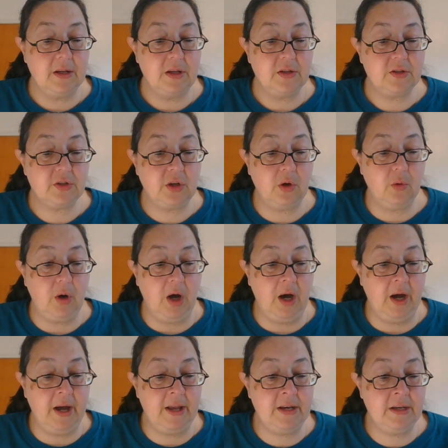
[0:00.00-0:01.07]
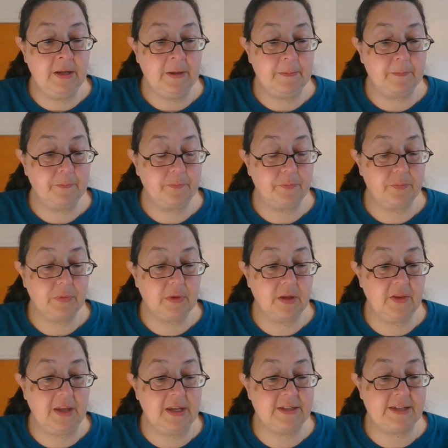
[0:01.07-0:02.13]
So on
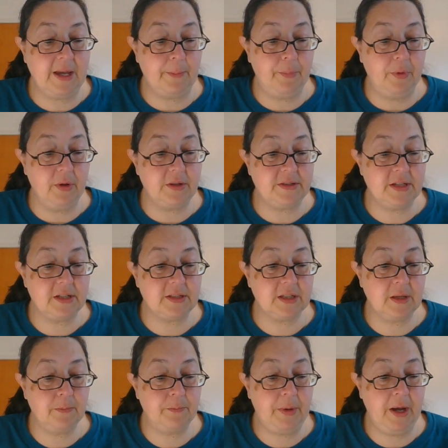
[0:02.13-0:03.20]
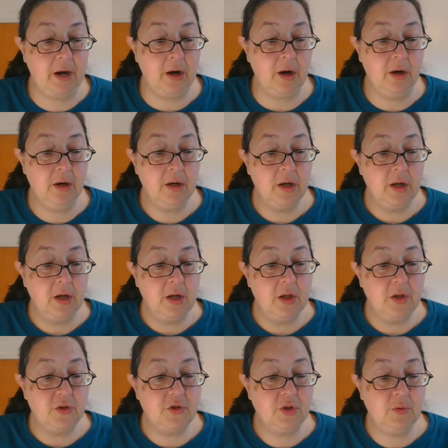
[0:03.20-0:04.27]
the example, it says compare
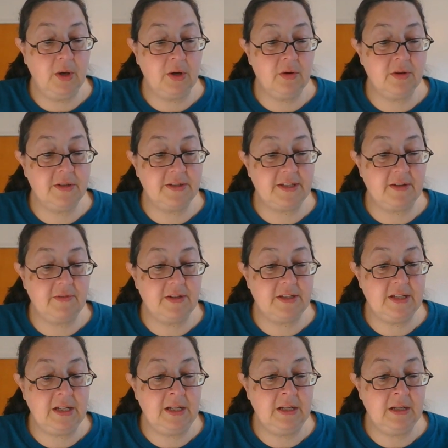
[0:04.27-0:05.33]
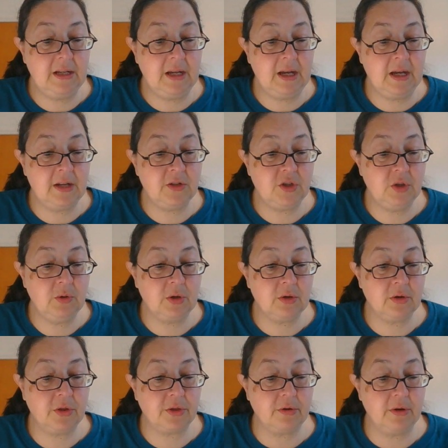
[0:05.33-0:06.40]
217 and
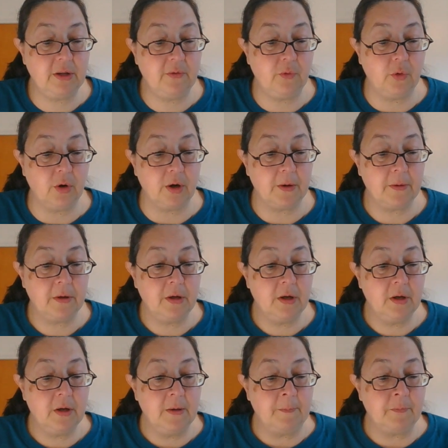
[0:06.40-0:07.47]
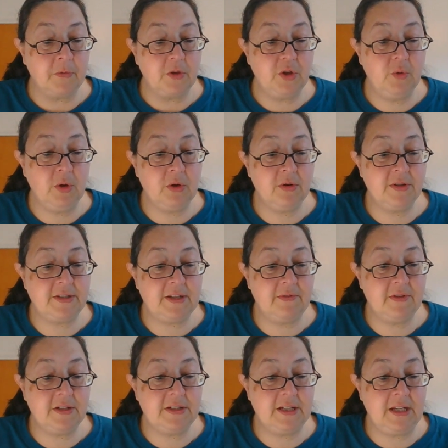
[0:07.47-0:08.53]
234.
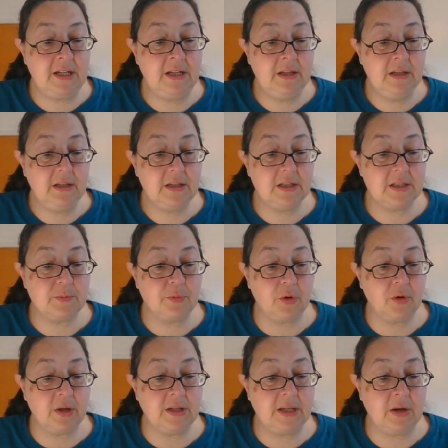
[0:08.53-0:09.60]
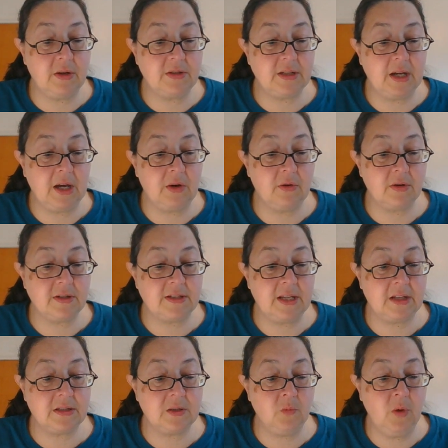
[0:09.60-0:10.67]
217 is broken down into hundreds,
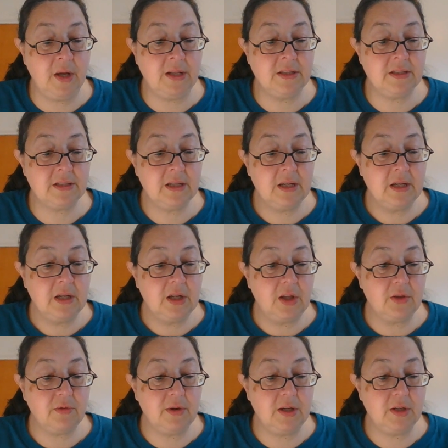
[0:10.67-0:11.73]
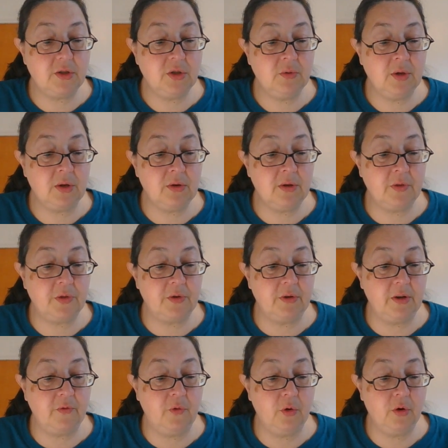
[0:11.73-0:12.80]
tens, and ones.
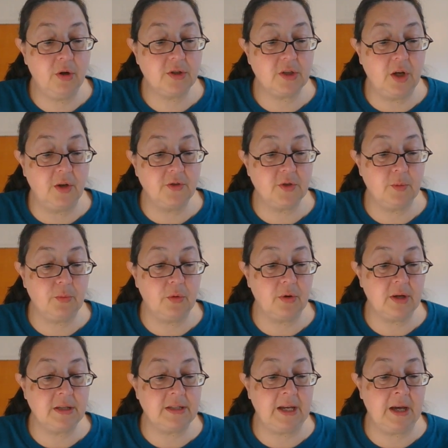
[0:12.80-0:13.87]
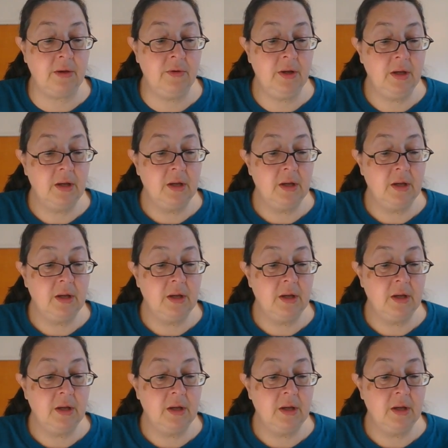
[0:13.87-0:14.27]
234 is also broken down.